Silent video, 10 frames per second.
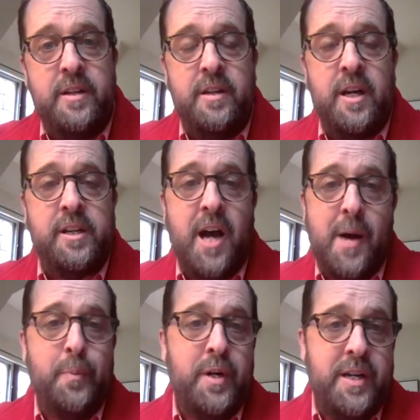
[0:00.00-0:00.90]
a
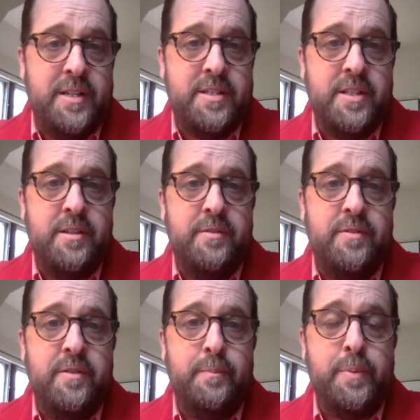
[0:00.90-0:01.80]
comprehensive
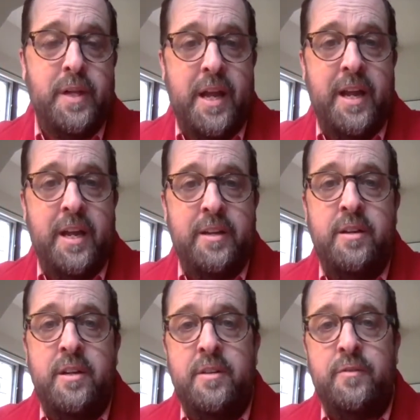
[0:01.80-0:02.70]
plan
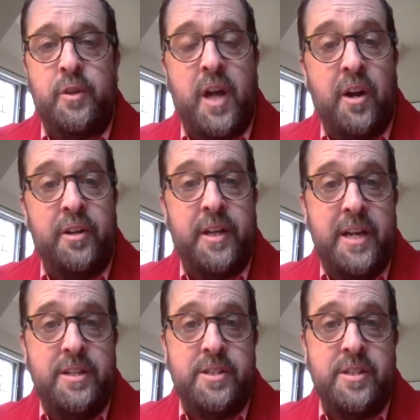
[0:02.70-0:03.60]
for
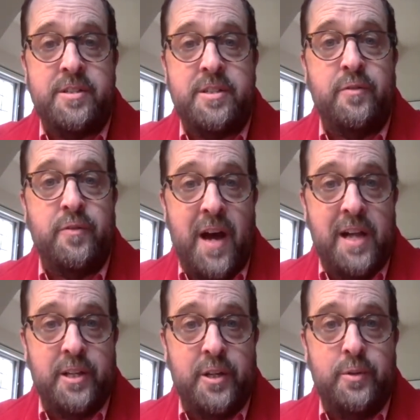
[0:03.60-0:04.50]
congregations to
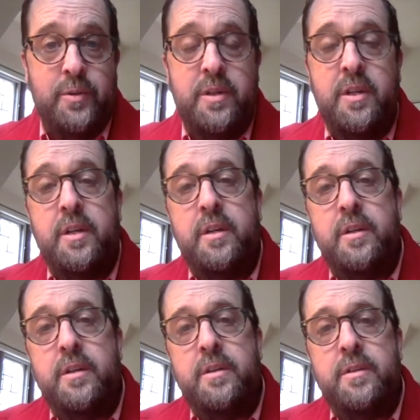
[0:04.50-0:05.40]
follow
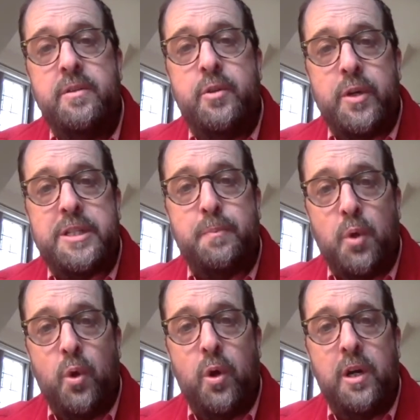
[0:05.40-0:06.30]
to
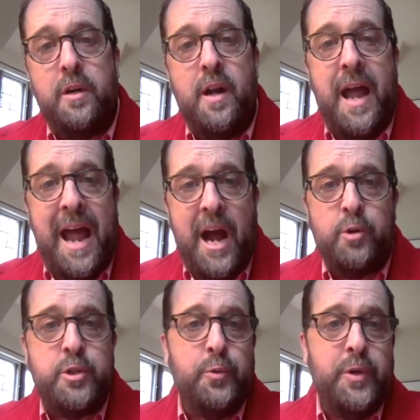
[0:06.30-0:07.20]
explore how
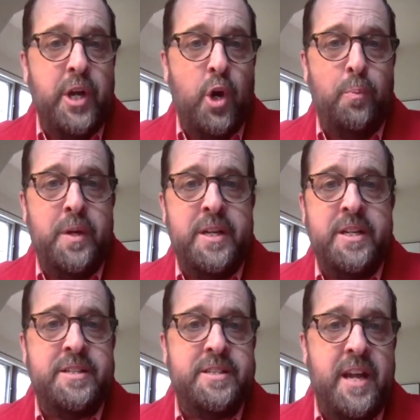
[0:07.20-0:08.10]
to reopen in a
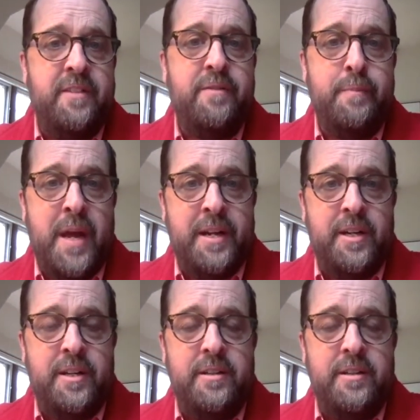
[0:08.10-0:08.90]
safe manner.